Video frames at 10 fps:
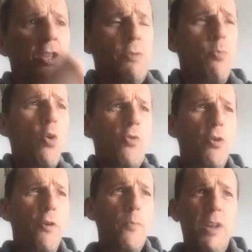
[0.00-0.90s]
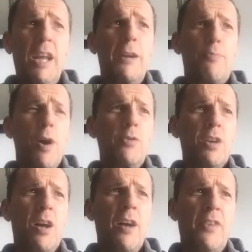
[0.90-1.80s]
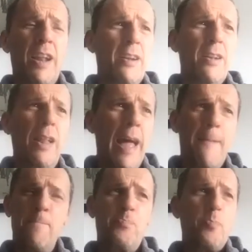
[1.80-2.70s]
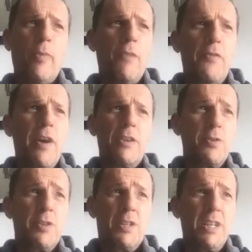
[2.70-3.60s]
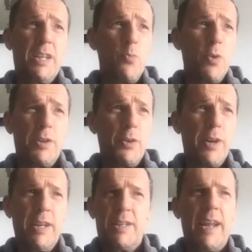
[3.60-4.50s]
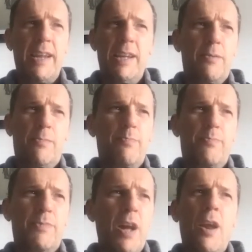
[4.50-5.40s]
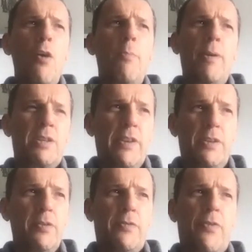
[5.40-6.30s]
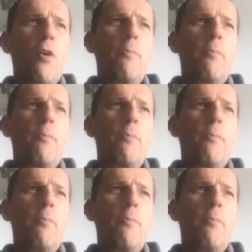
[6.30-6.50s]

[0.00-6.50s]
a small group. We did approach Ivan Lendl, and for various reasons, he didn't want to do it. He said he'd done a whole bunch of interviews for a whole